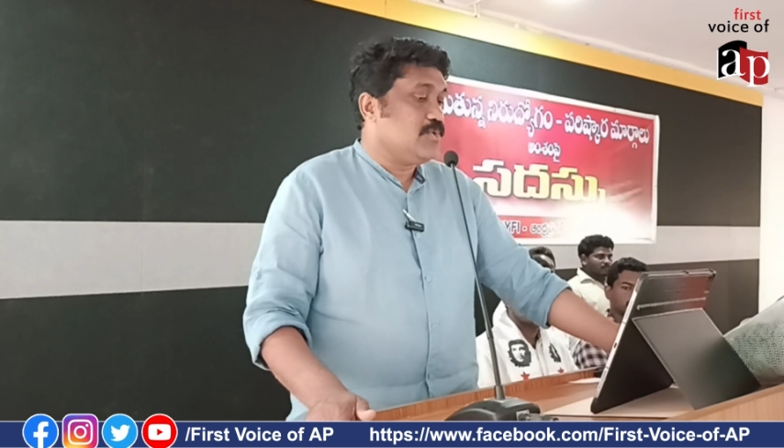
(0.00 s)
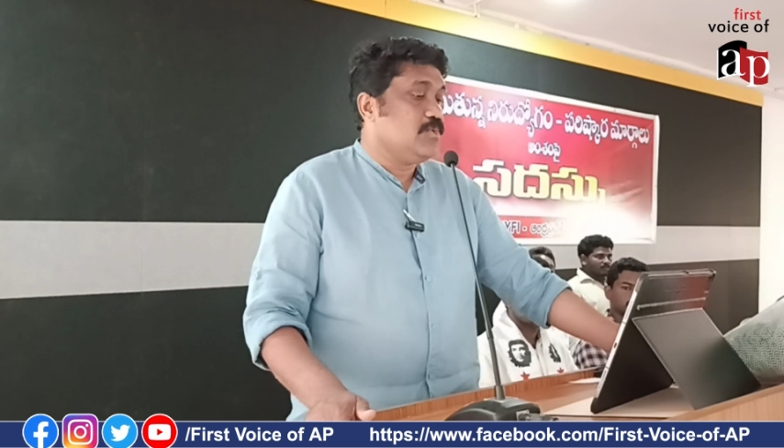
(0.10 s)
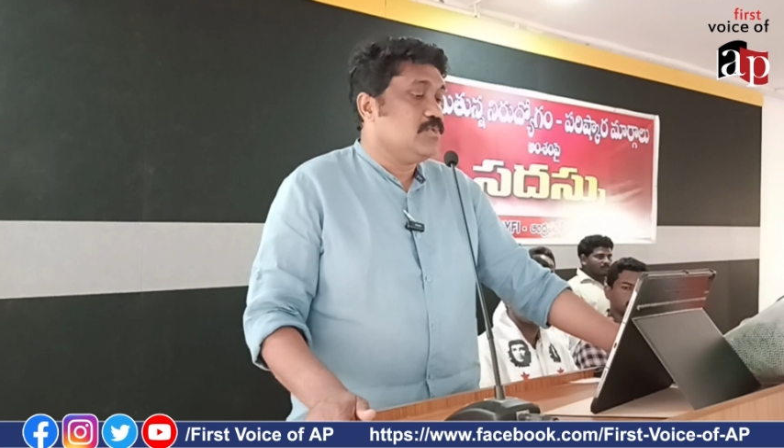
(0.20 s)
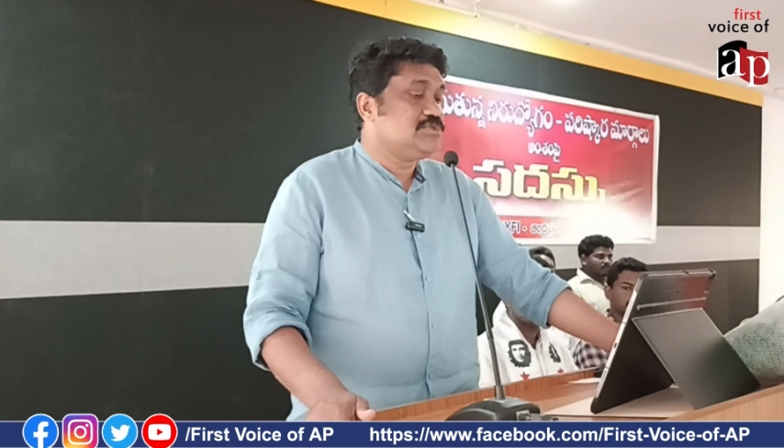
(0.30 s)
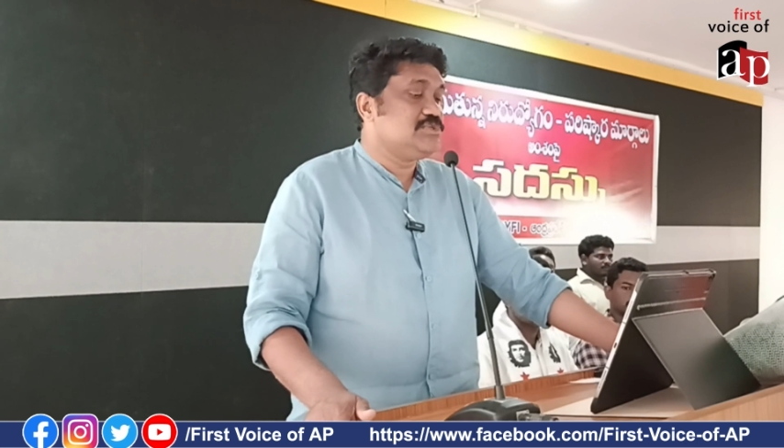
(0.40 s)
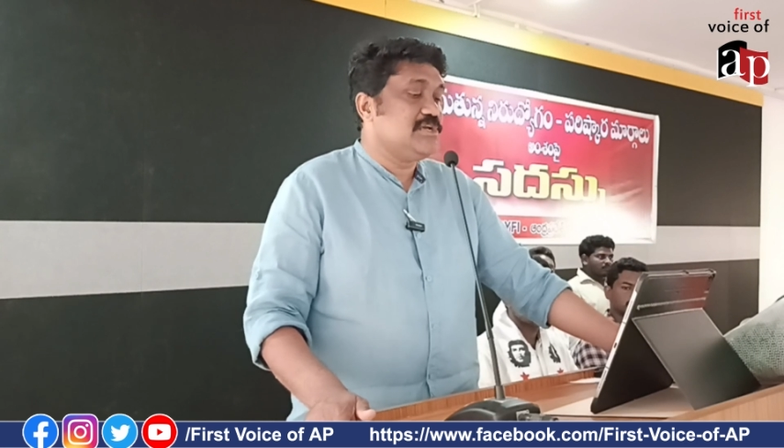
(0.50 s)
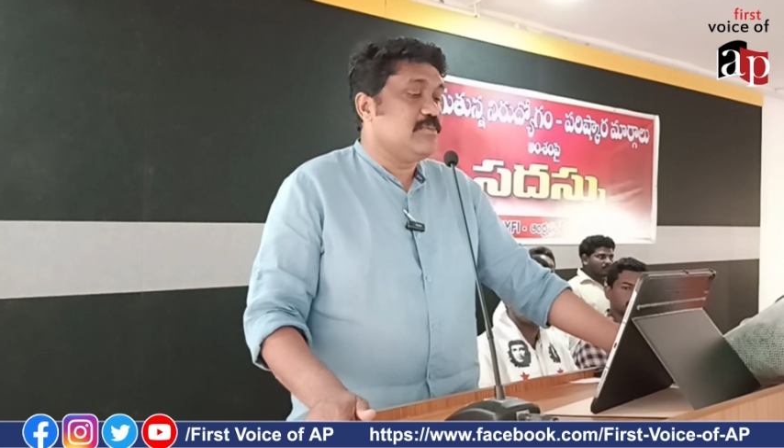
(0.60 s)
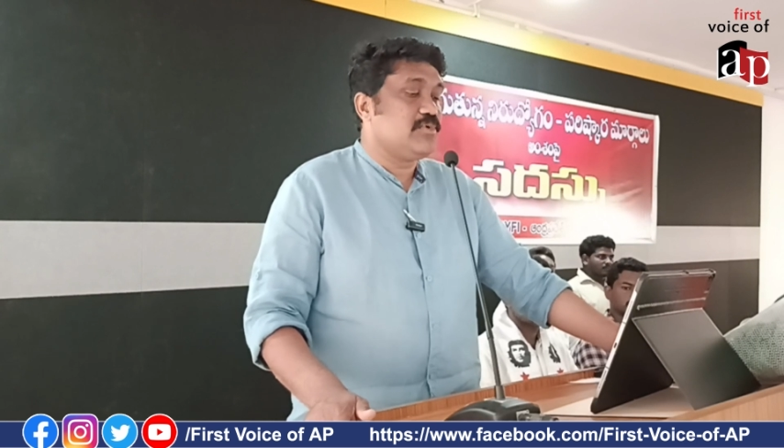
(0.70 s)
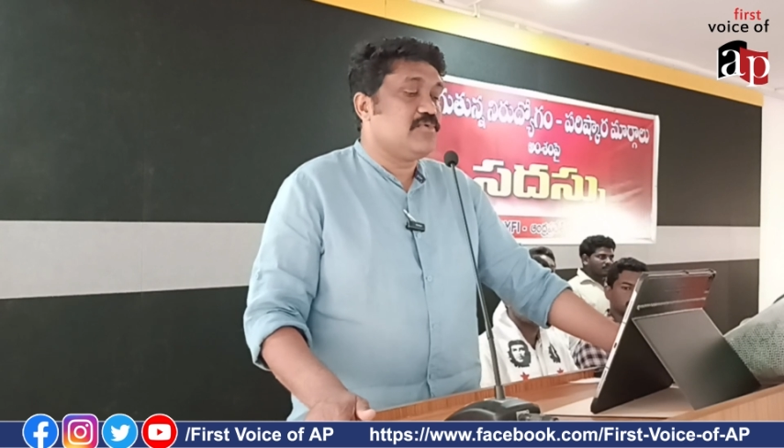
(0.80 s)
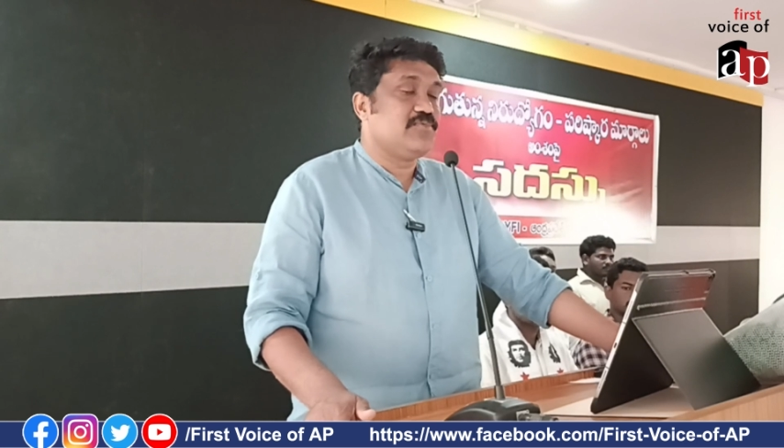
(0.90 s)
huge
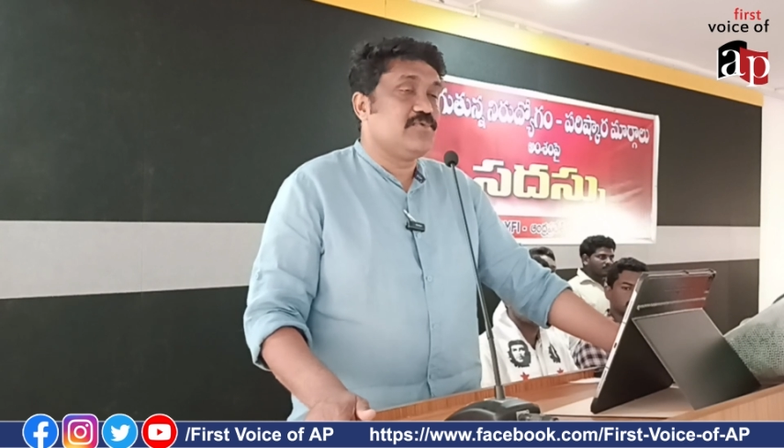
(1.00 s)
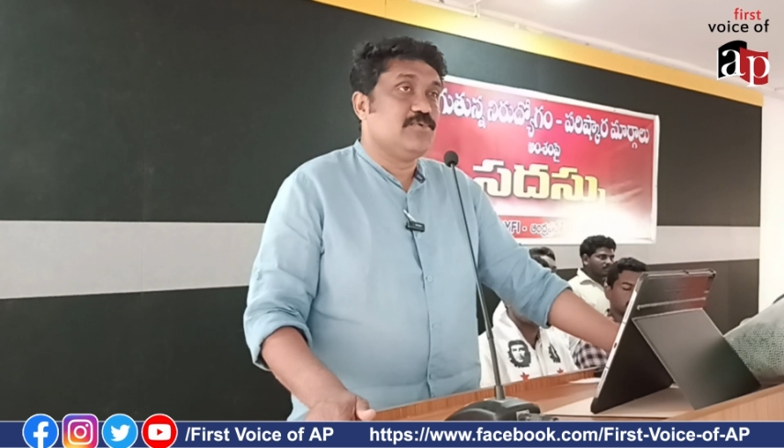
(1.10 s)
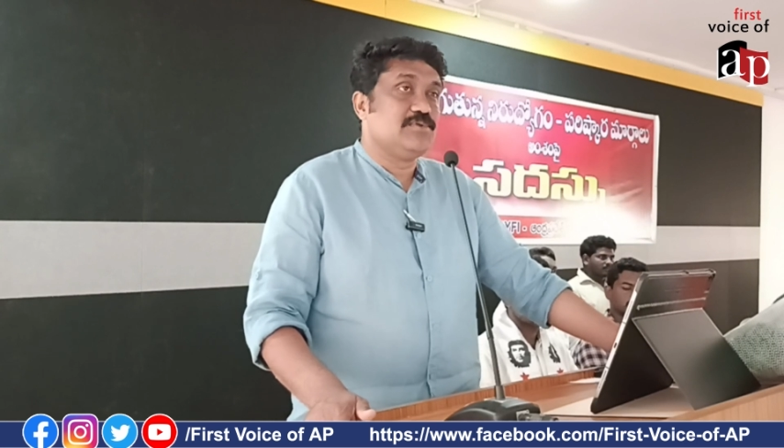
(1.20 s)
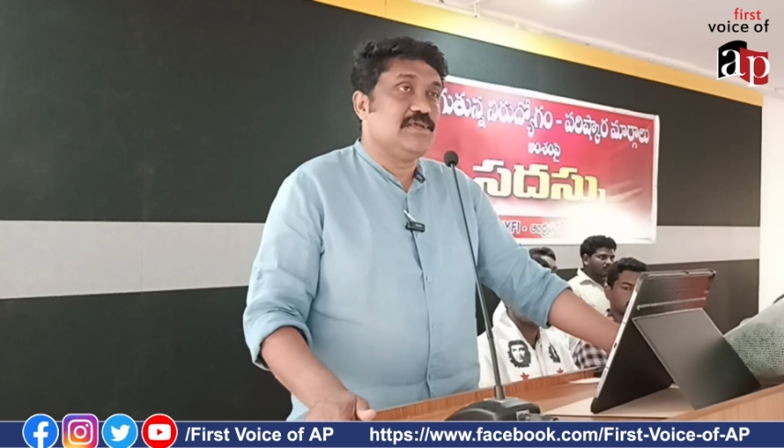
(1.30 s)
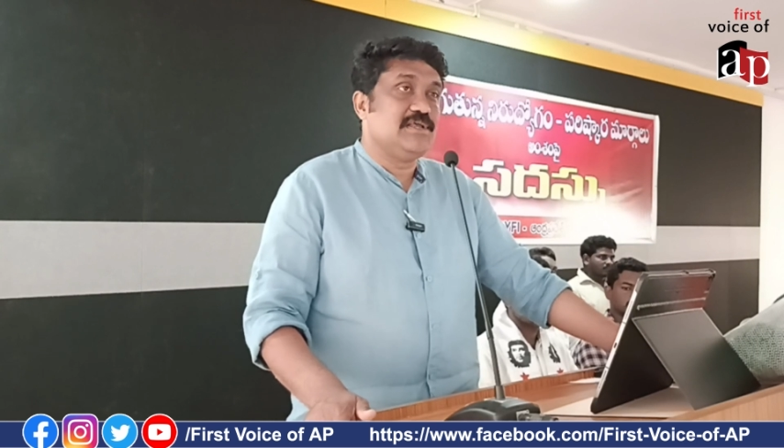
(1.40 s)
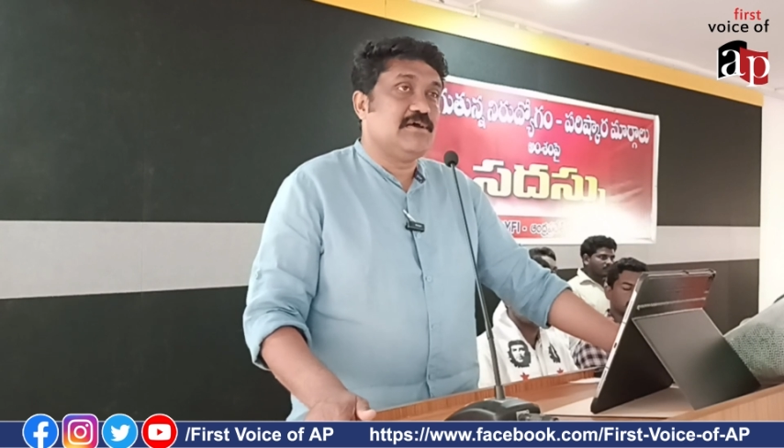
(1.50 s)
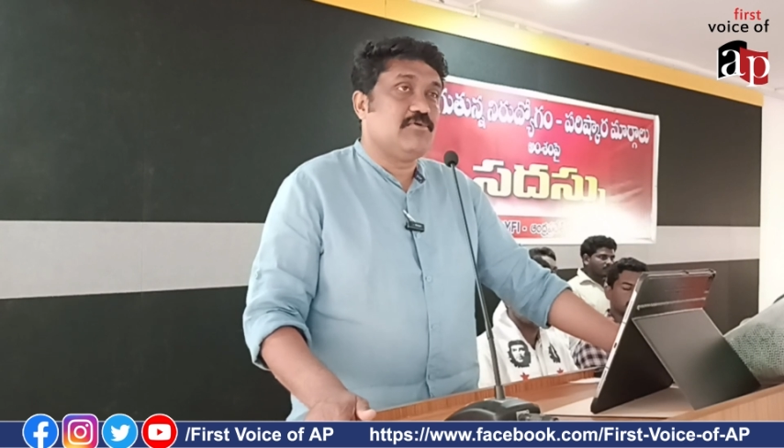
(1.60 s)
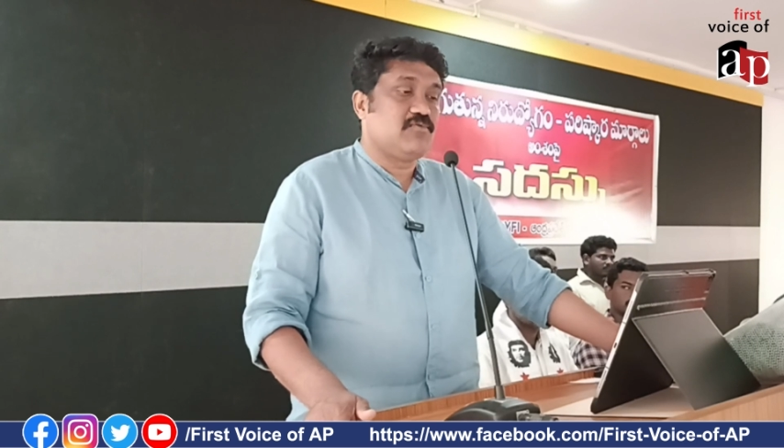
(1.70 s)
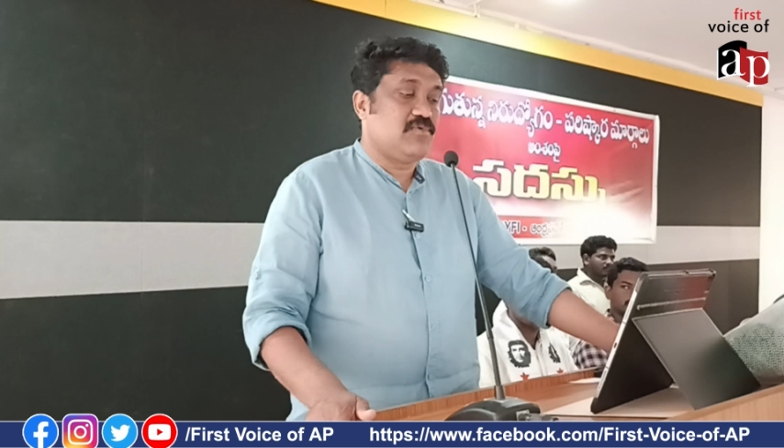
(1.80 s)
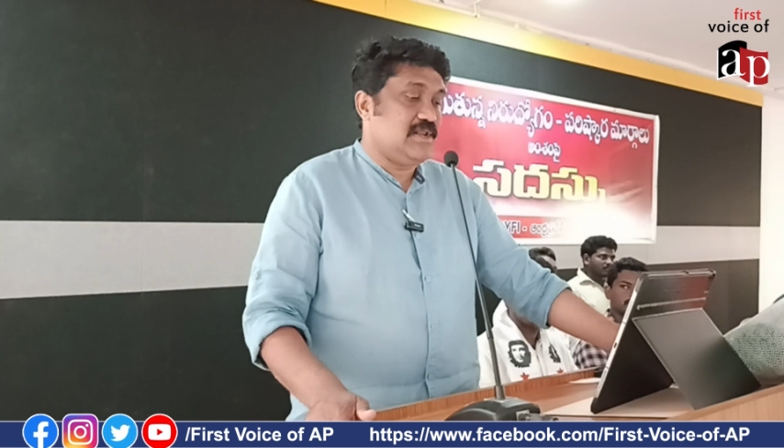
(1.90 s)
number of youth in
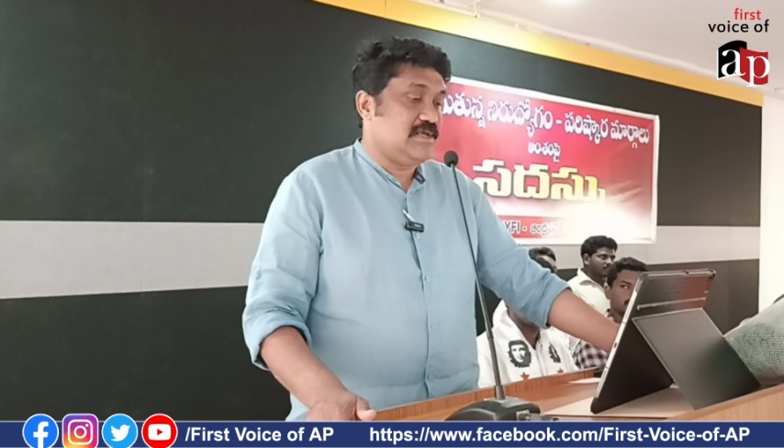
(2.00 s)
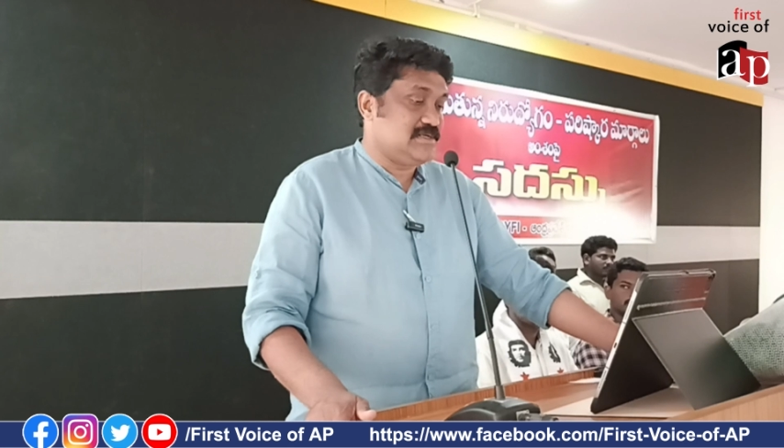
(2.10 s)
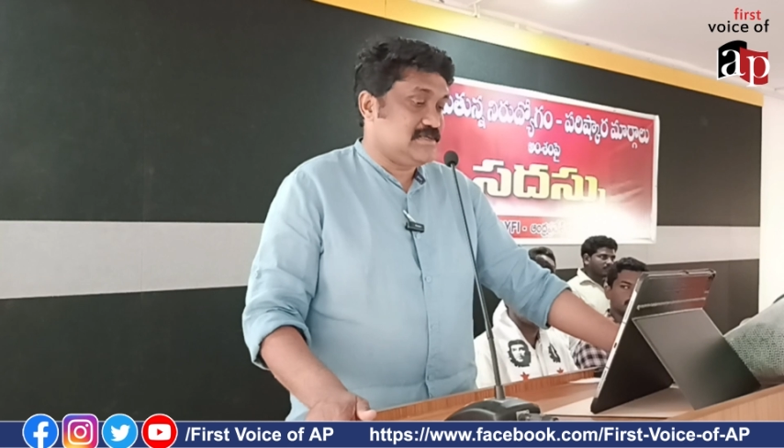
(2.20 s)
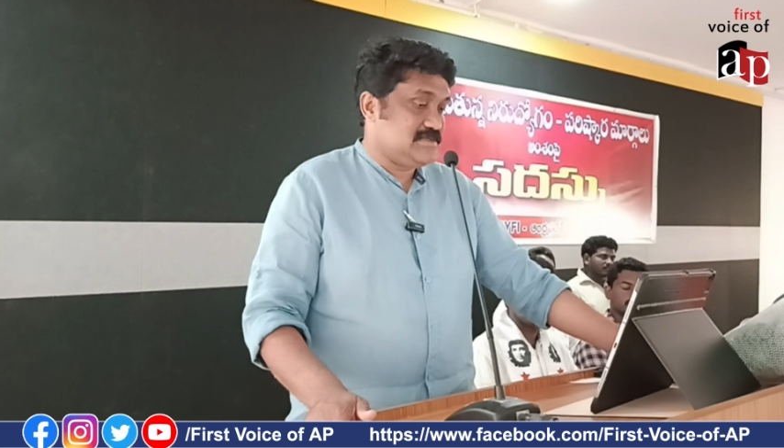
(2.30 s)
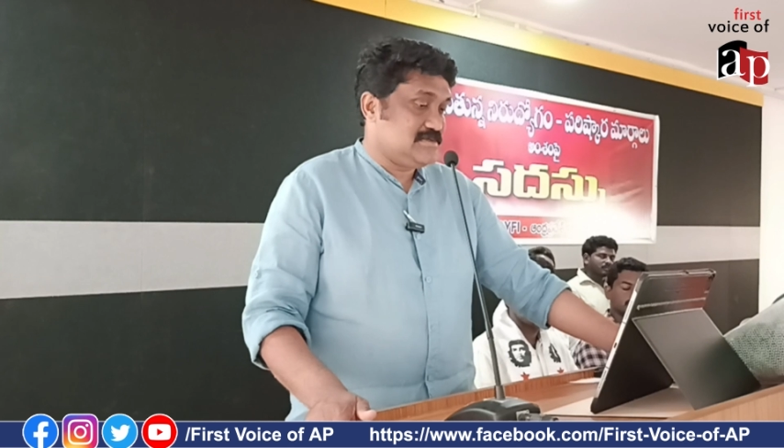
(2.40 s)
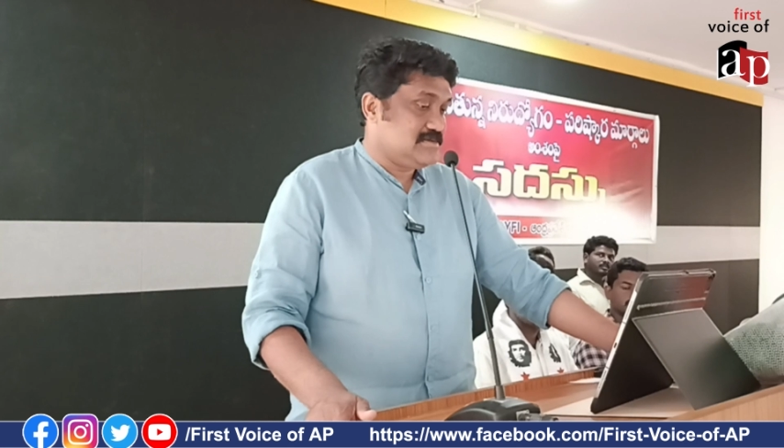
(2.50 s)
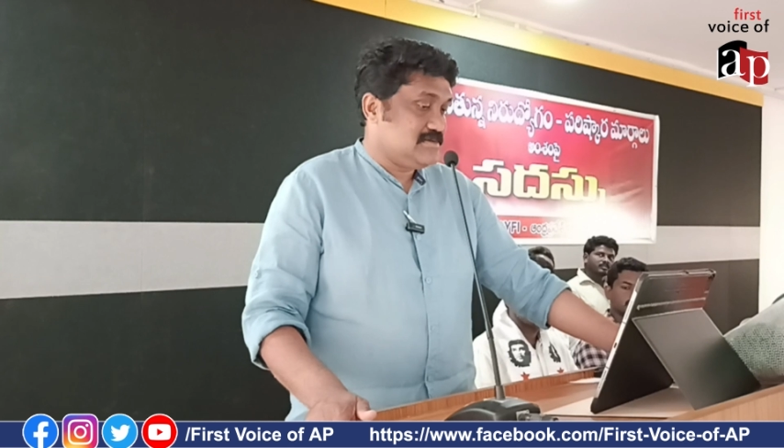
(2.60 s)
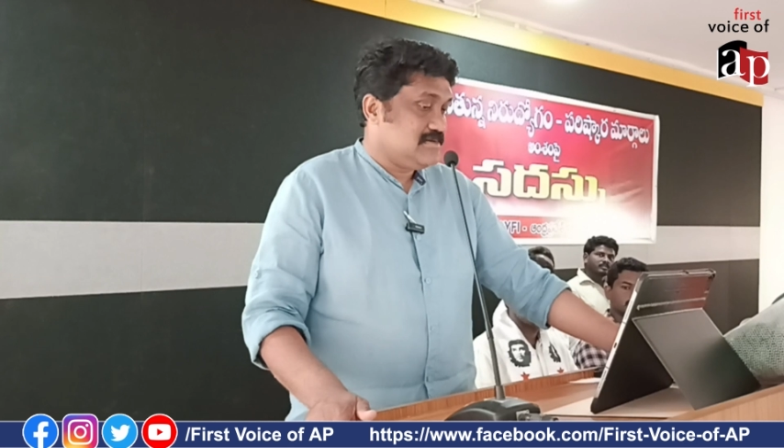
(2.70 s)
our villages,